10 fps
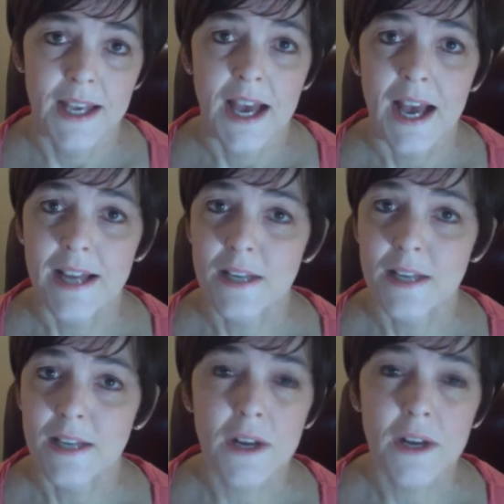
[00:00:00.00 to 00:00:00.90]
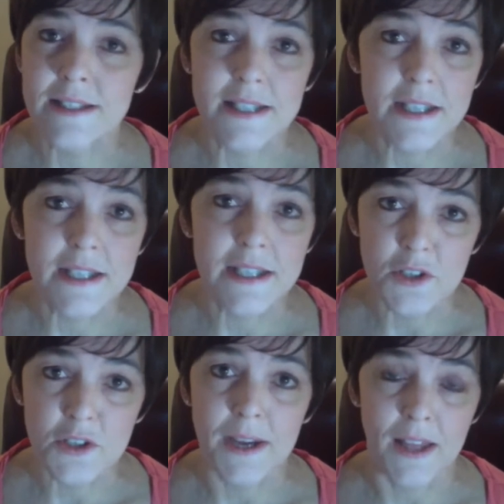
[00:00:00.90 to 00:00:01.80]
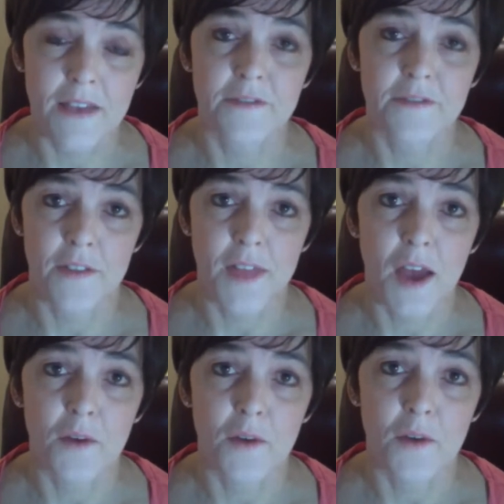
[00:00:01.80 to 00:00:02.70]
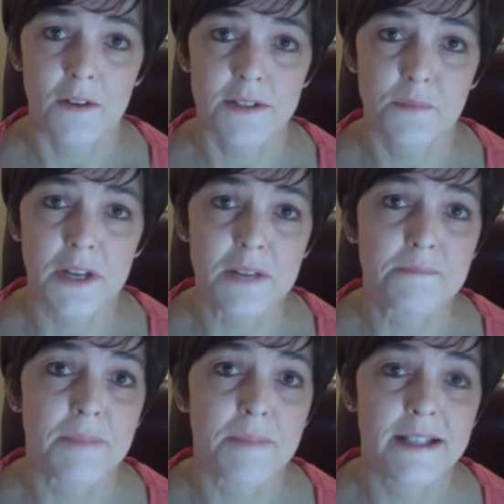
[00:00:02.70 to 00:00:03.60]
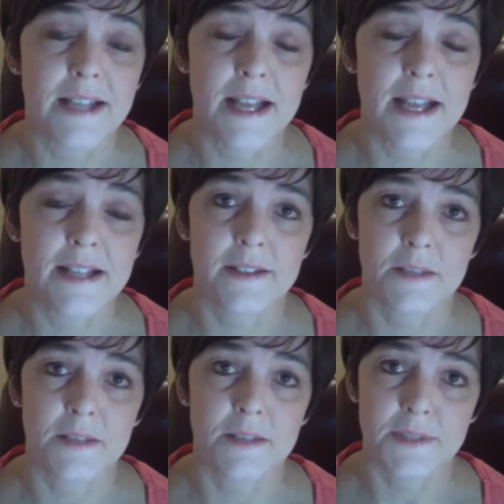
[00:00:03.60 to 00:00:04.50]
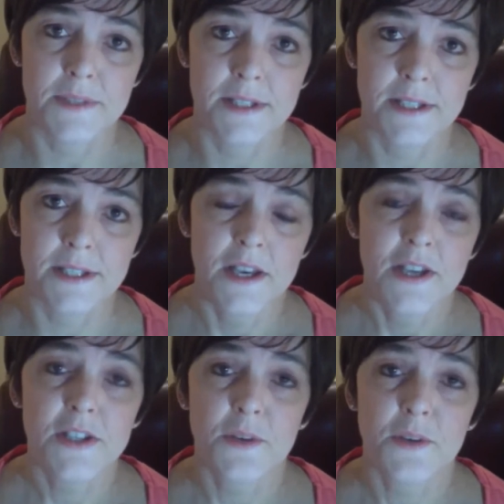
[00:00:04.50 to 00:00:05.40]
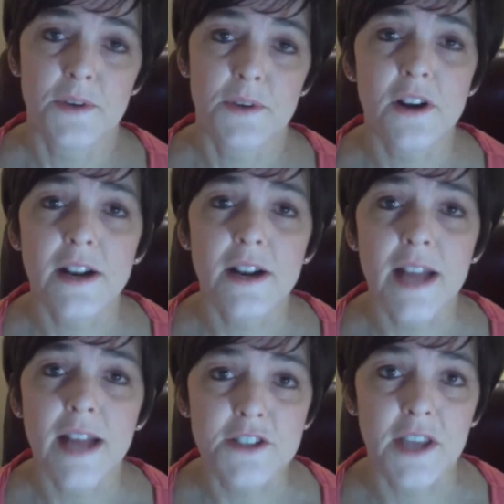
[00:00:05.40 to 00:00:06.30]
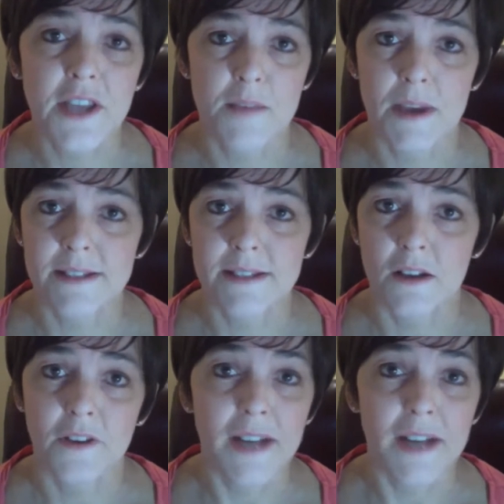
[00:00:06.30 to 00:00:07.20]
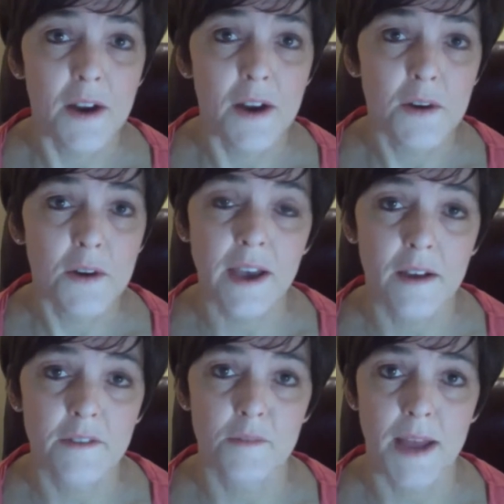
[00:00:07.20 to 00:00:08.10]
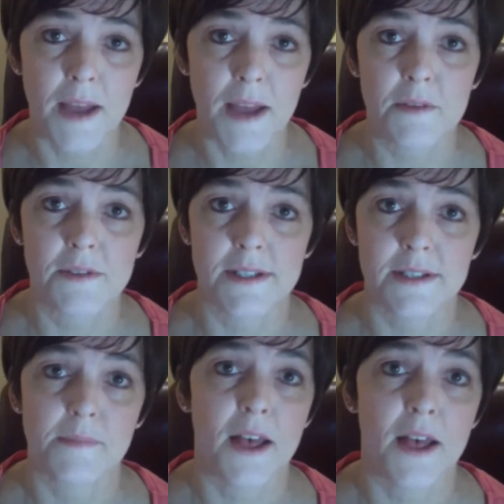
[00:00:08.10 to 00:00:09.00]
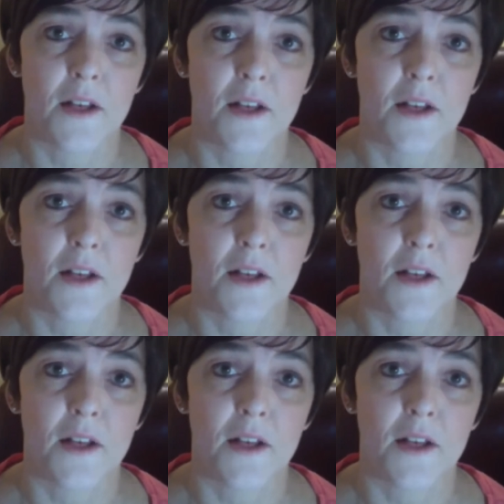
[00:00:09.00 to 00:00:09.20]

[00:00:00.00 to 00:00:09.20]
I didn't want to continue my life on that route, putting Band-Aids on the symptoms. So I started educating myself on how to recover my immune system health.